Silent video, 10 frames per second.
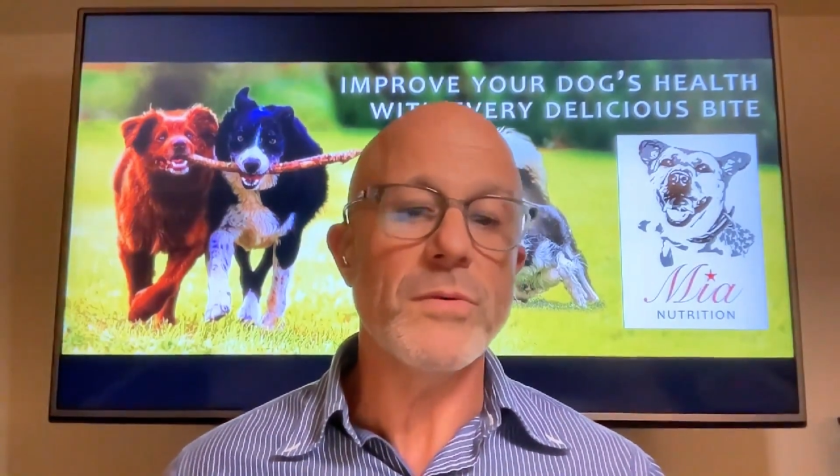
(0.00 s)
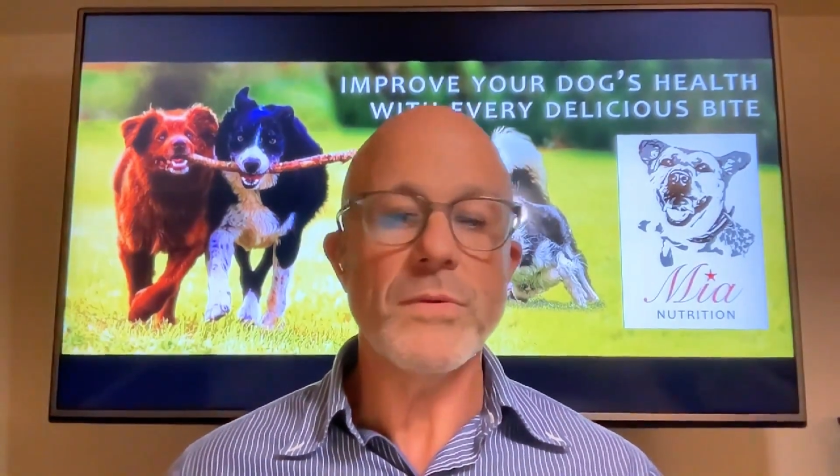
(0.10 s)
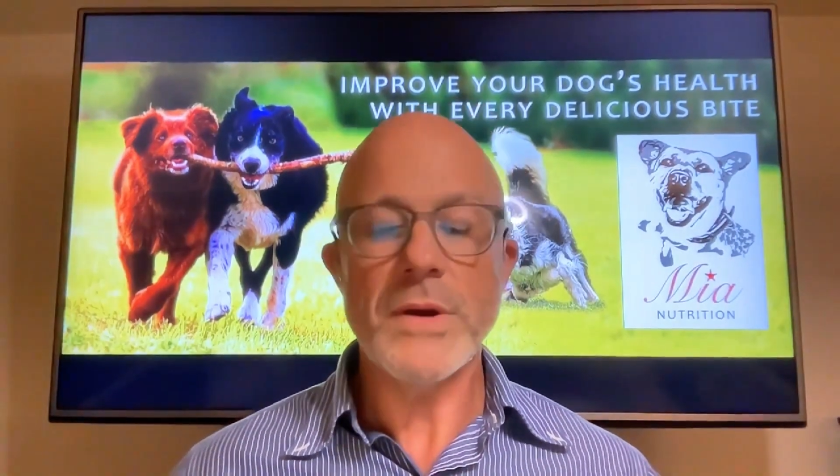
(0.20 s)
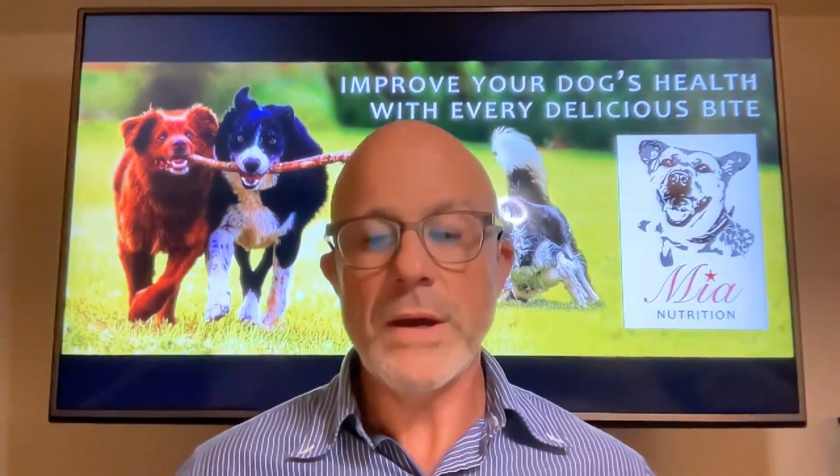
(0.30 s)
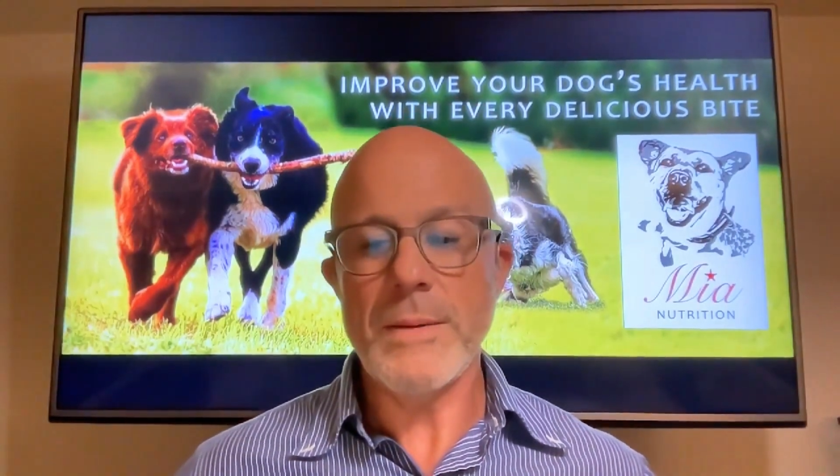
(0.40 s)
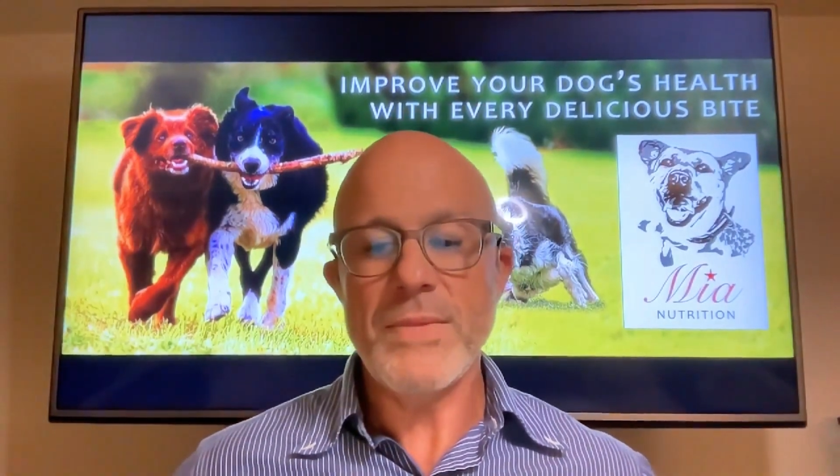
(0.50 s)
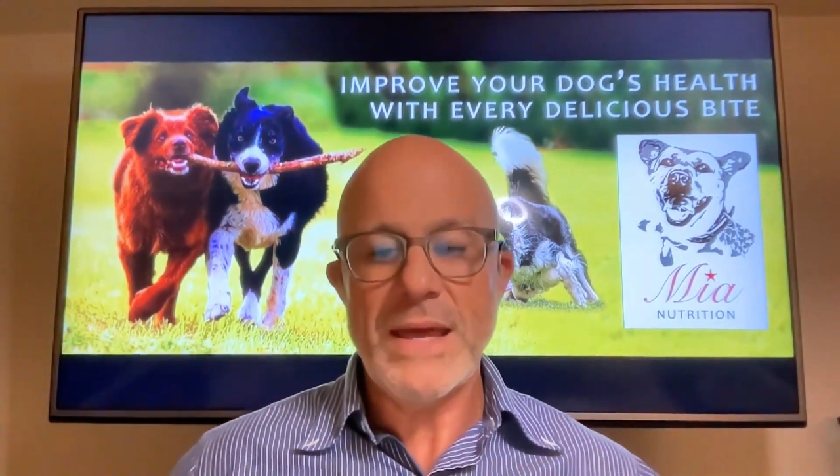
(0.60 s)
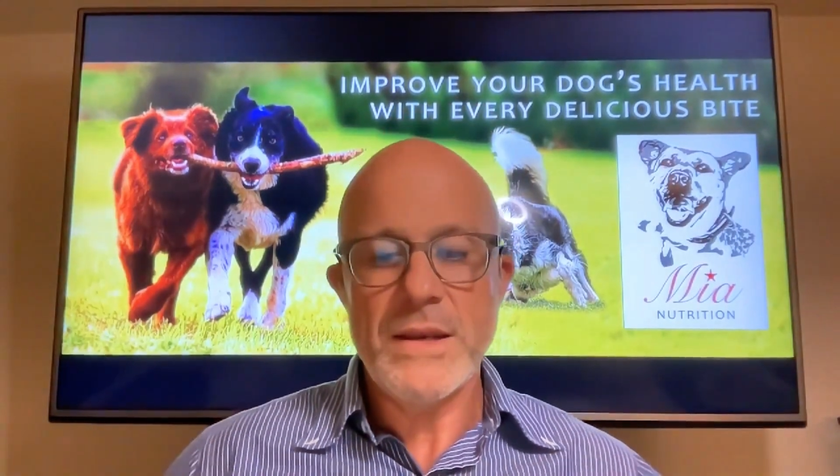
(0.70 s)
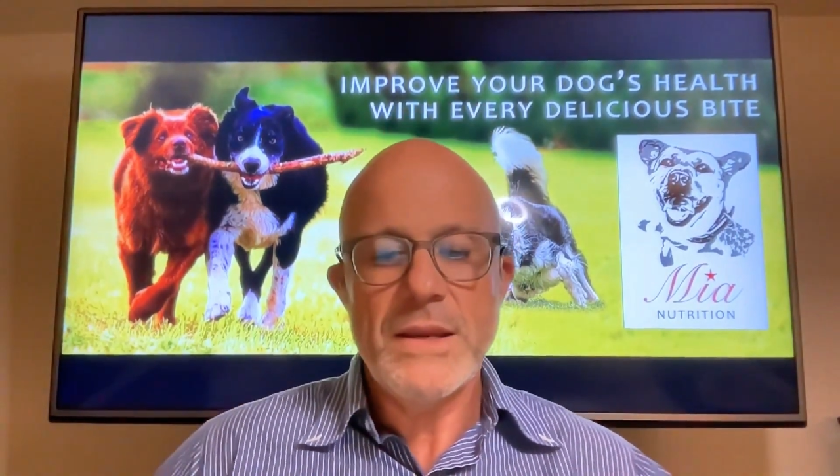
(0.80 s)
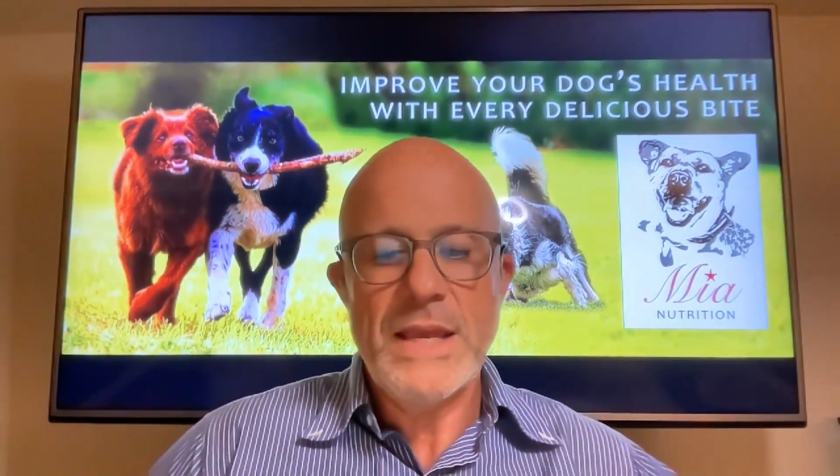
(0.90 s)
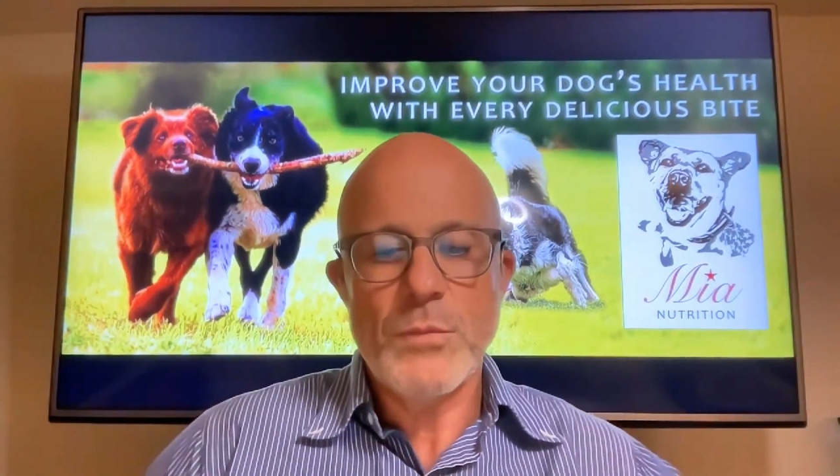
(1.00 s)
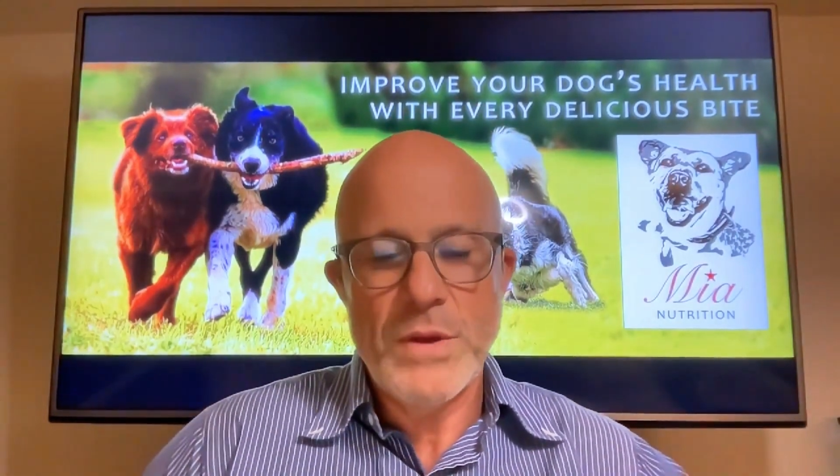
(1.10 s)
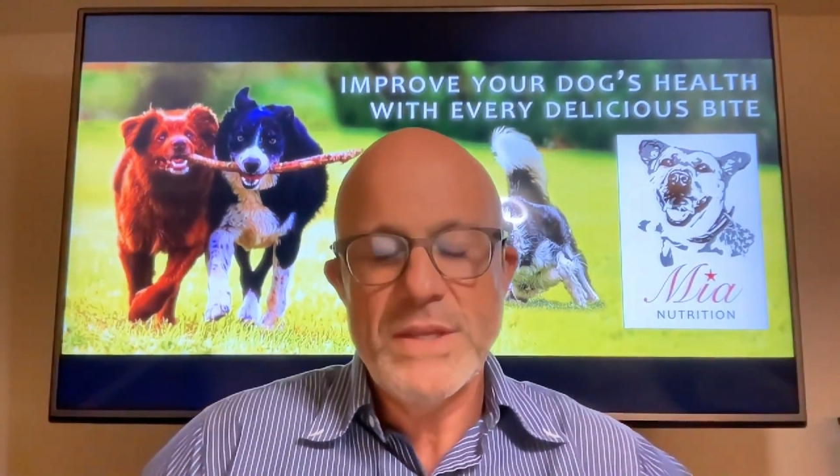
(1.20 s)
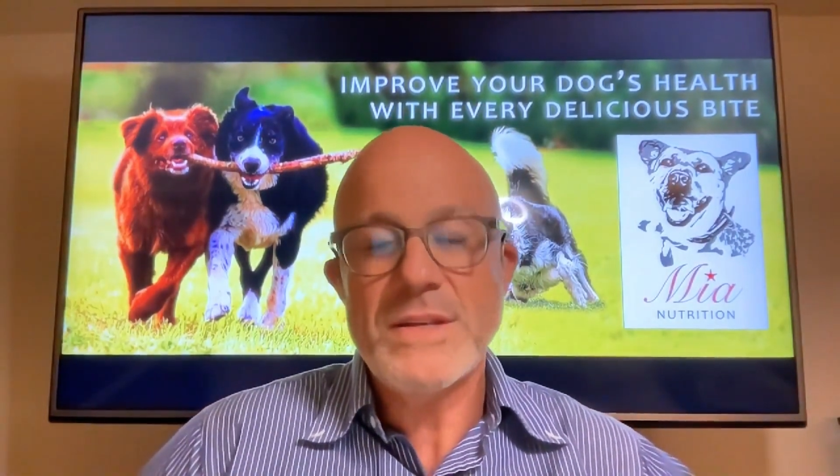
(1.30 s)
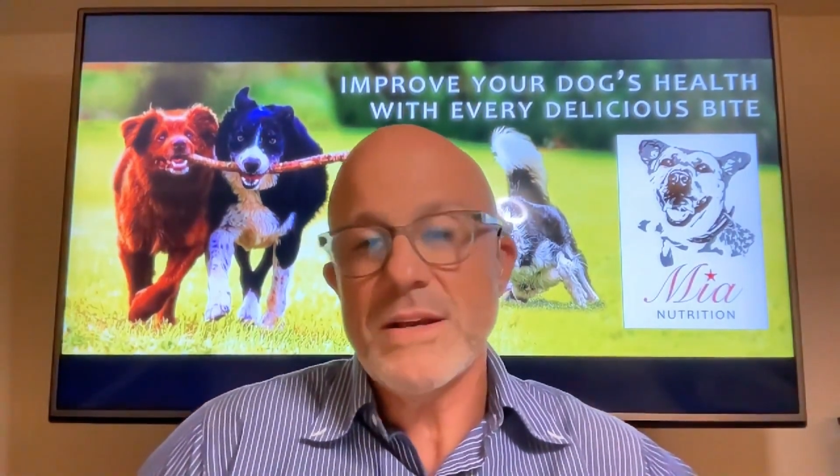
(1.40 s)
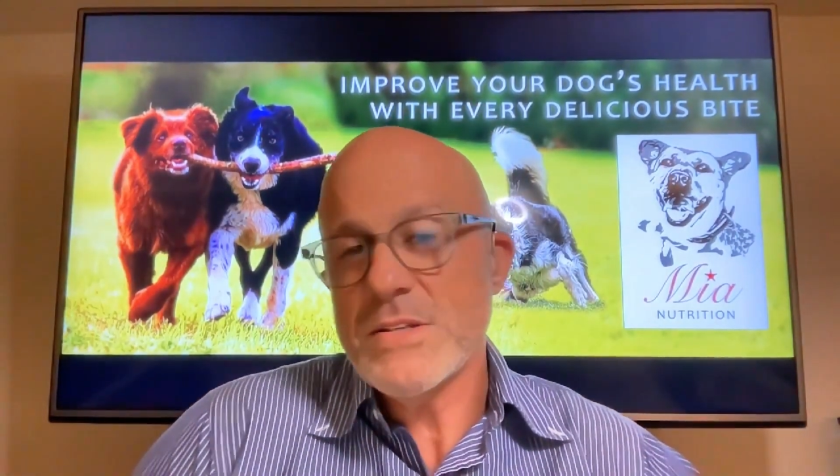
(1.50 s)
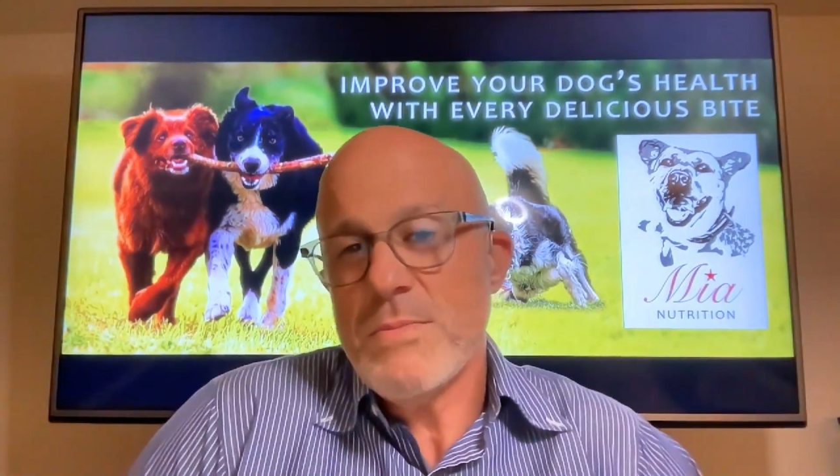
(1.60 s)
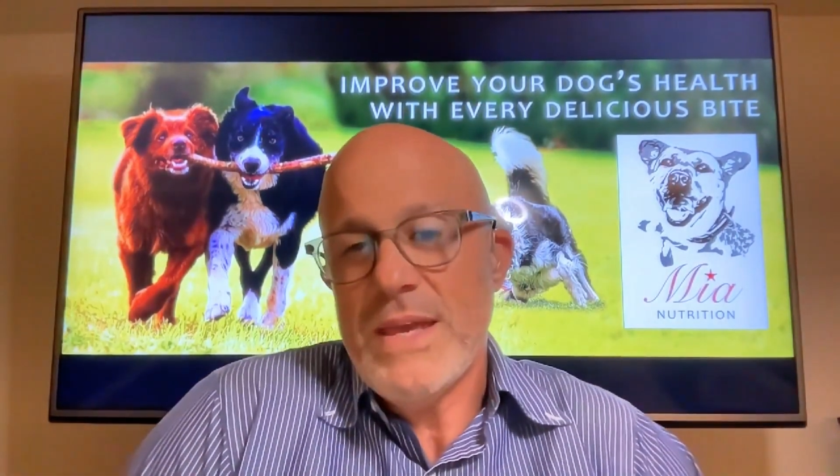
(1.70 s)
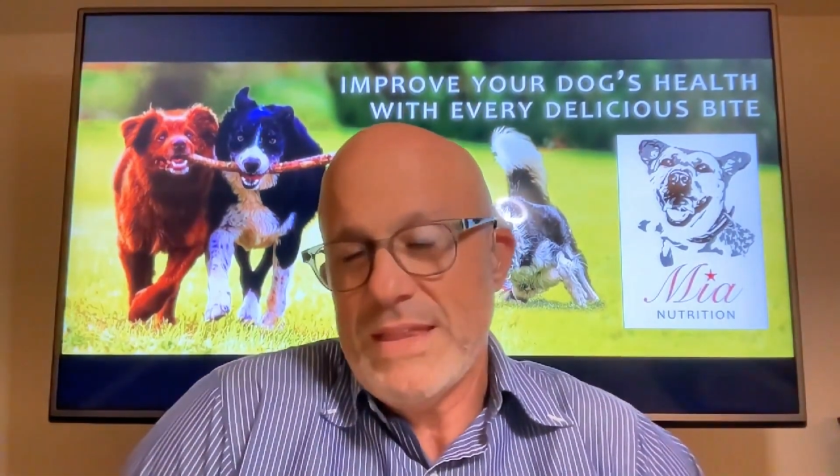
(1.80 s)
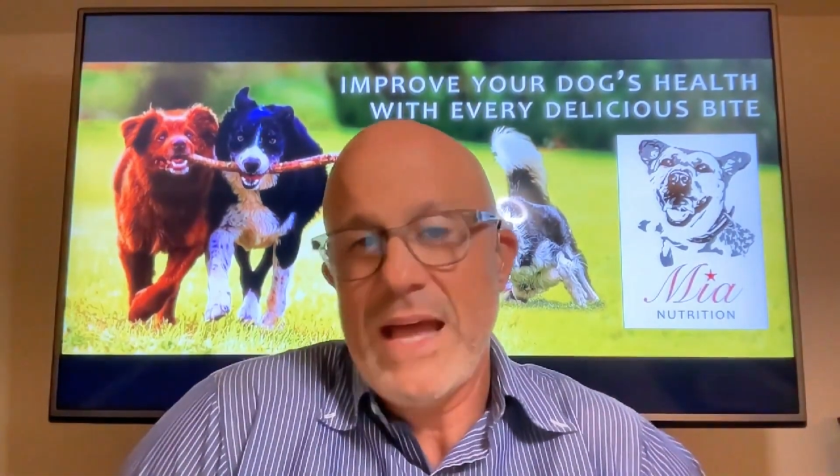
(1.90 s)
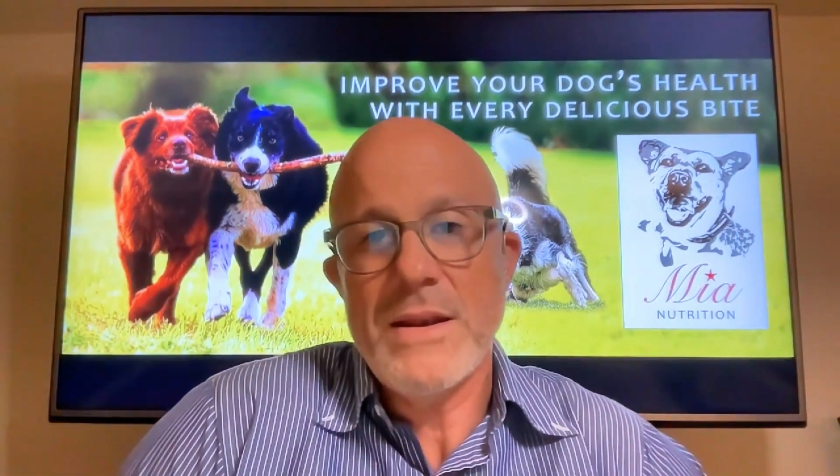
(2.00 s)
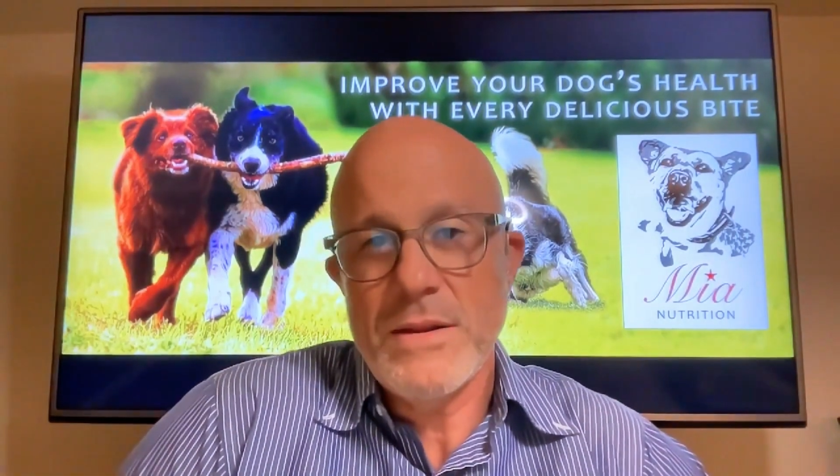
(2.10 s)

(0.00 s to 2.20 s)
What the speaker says: that it really does make that